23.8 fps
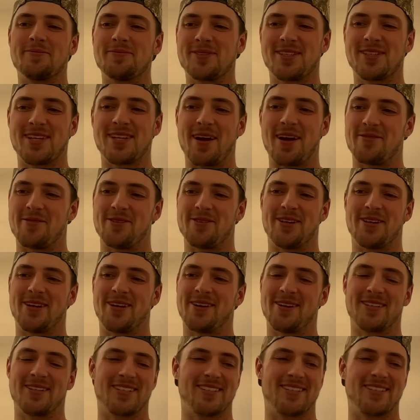seven
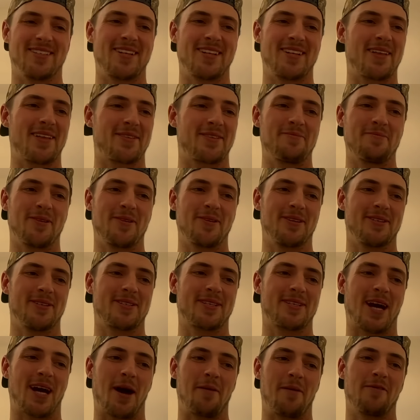years, and nothing really
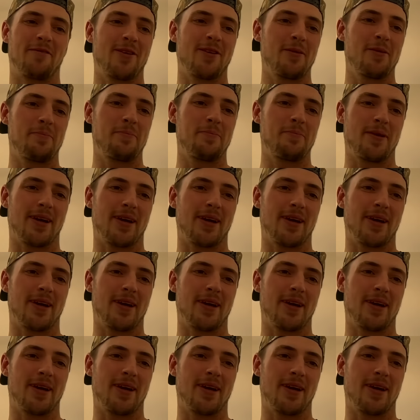has come of it.